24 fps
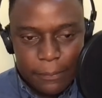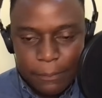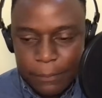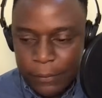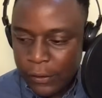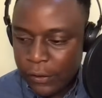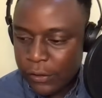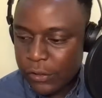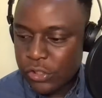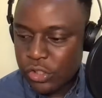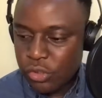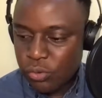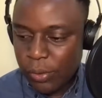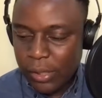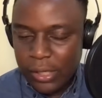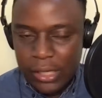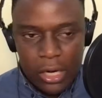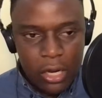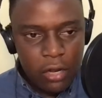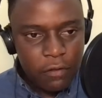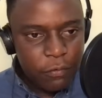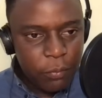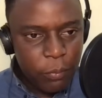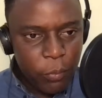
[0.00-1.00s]
because right
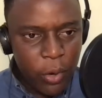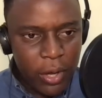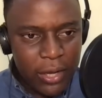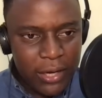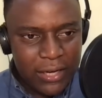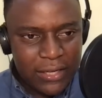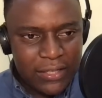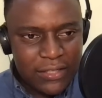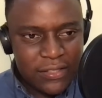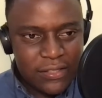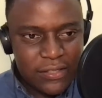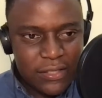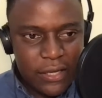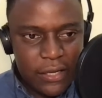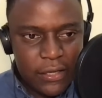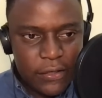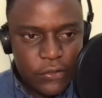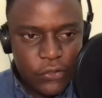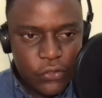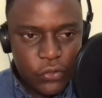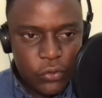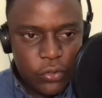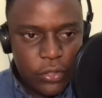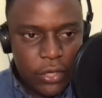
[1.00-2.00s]
now, from what I understand,
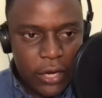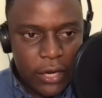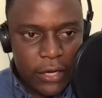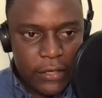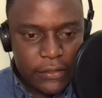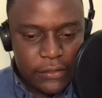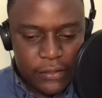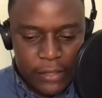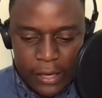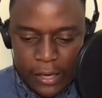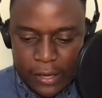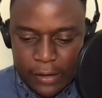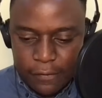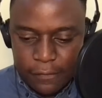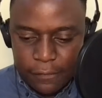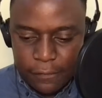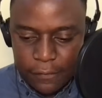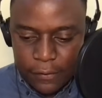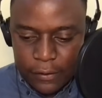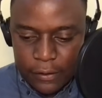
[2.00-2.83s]
you guys have